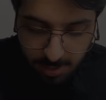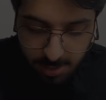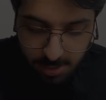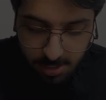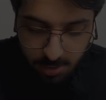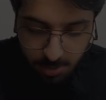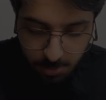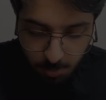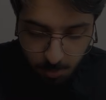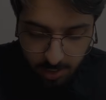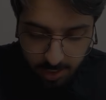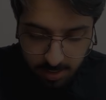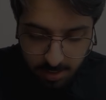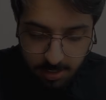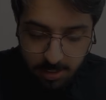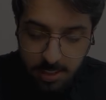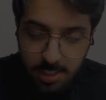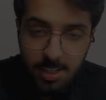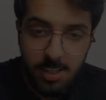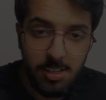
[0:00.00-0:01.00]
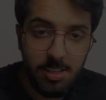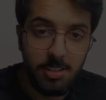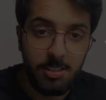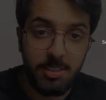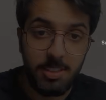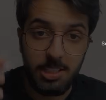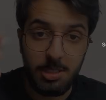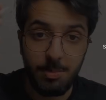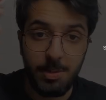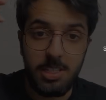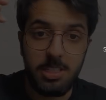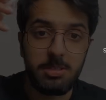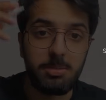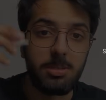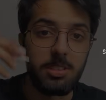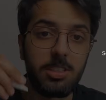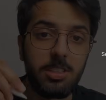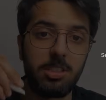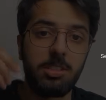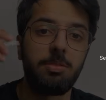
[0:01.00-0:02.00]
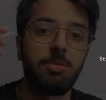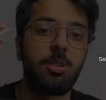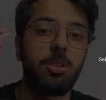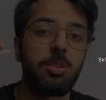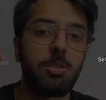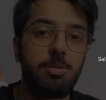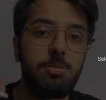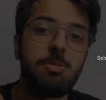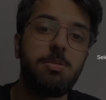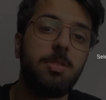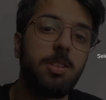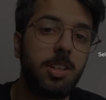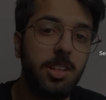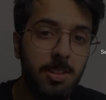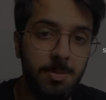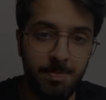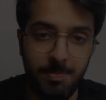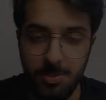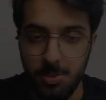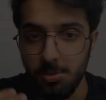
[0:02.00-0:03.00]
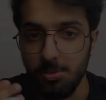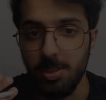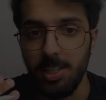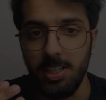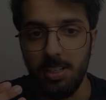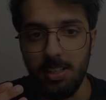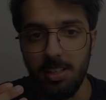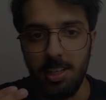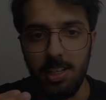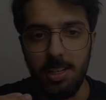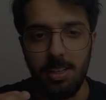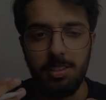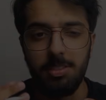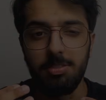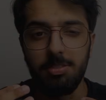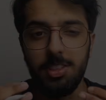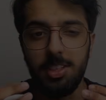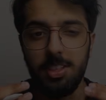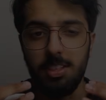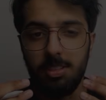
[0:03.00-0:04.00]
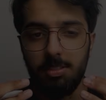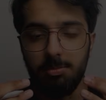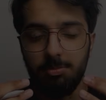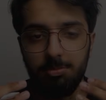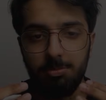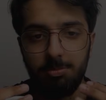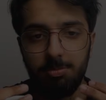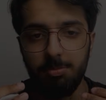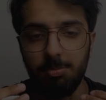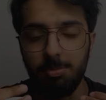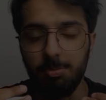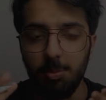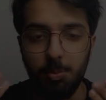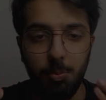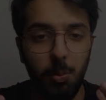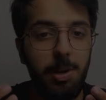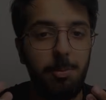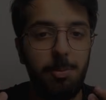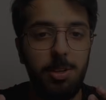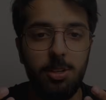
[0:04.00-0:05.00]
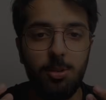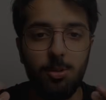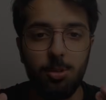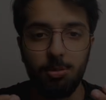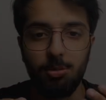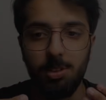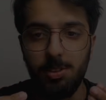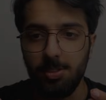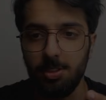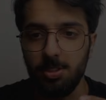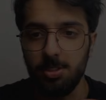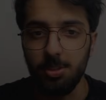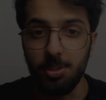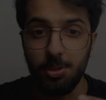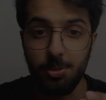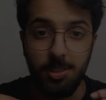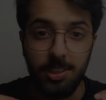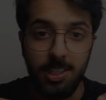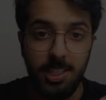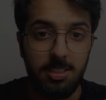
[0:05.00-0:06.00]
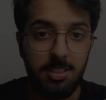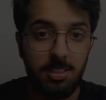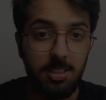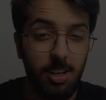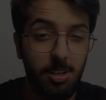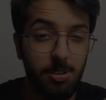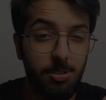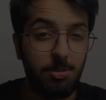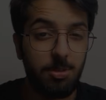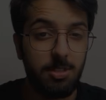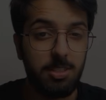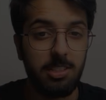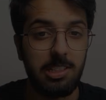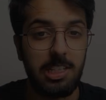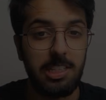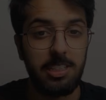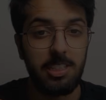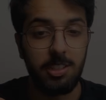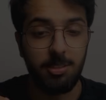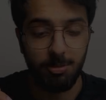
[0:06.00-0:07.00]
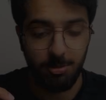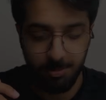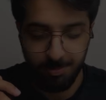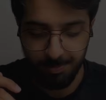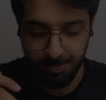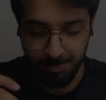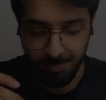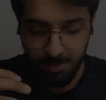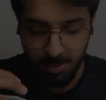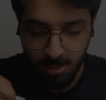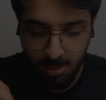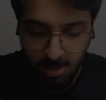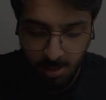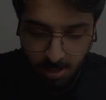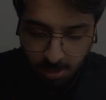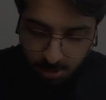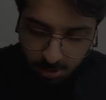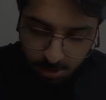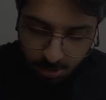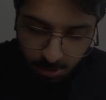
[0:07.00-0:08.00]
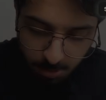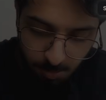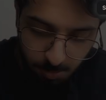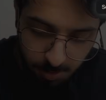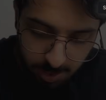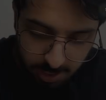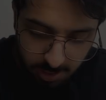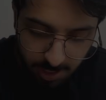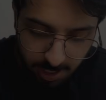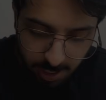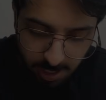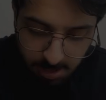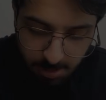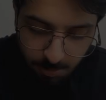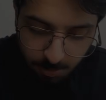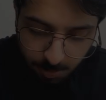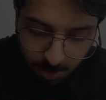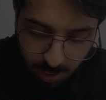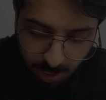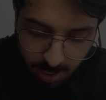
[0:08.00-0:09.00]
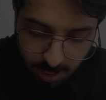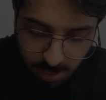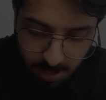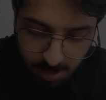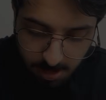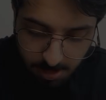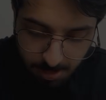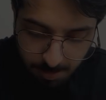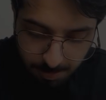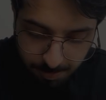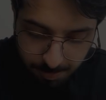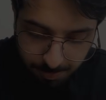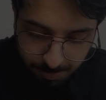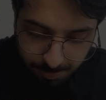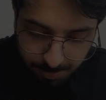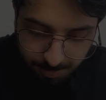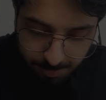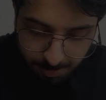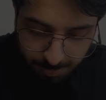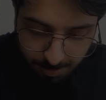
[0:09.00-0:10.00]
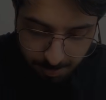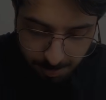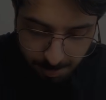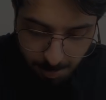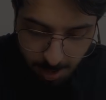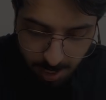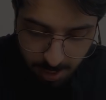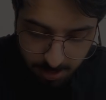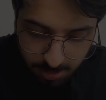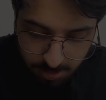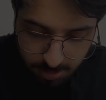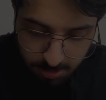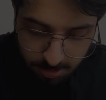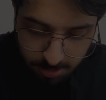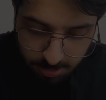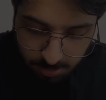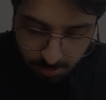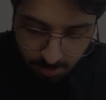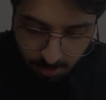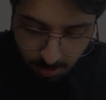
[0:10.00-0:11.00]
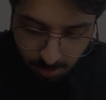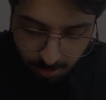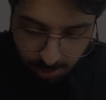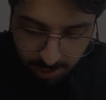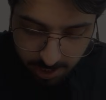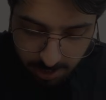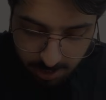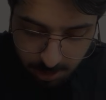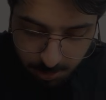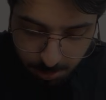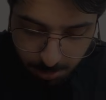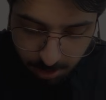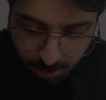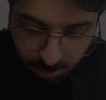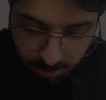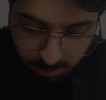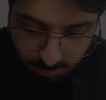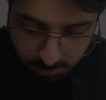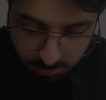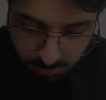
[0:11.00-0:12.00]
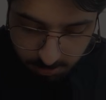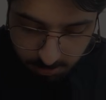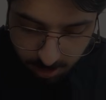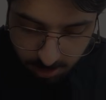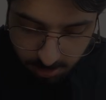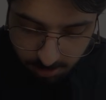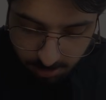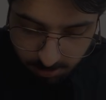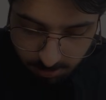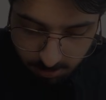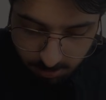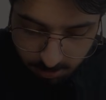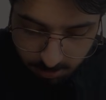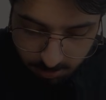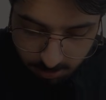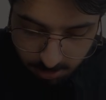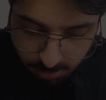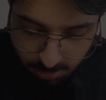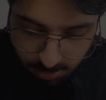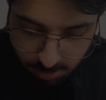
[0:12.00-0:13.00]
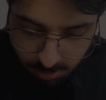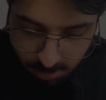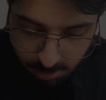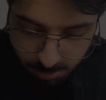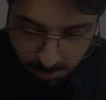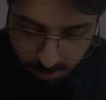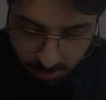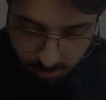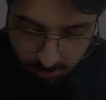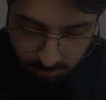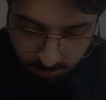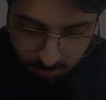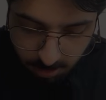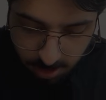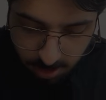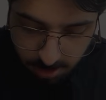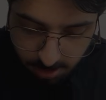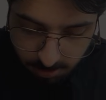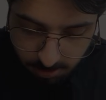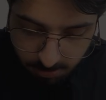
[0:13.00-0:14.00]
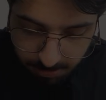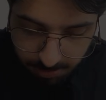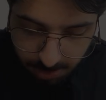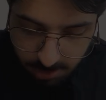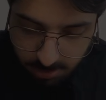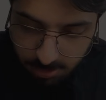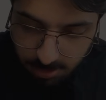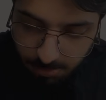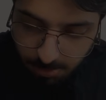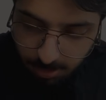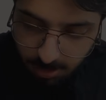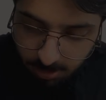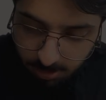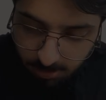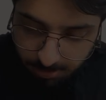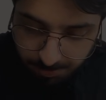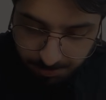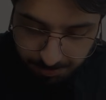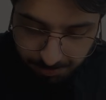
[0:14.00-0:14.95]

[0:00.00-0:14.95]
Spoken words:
is when the displacement is vertical, okay? So that the way we use the reference circle in that scenario is slightly different. So we can have a mass on a spring, right? This is a spring right here. That's a spring.